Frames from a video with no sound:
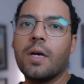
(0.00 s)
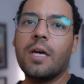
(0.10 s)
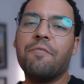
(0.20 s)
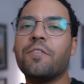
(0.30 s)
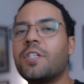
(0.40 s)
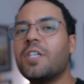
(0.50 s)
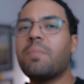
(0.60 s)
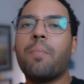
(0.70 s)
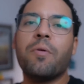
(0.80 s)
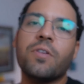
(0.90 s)
If you see
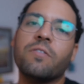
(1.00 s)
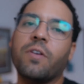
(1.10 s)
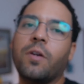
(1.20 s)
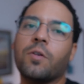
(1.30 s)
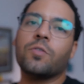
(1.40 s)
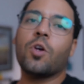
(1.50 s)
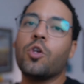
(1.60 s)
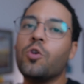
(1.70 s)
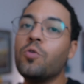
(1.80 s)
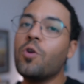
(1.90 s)
my previous videos,
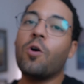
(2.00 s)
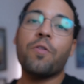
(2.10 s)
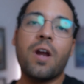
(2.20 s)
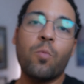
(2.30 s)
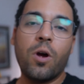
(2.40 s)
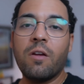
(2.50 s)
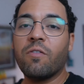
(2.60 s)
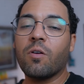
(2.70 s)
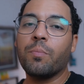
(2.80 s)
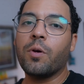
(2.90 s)
you know that I'm waiting for
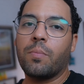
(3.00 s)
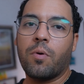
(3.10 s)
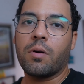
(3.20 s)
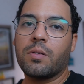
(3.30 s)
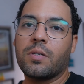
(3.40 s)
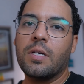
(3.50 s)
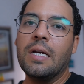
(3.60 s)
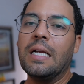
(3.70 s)
computer parts.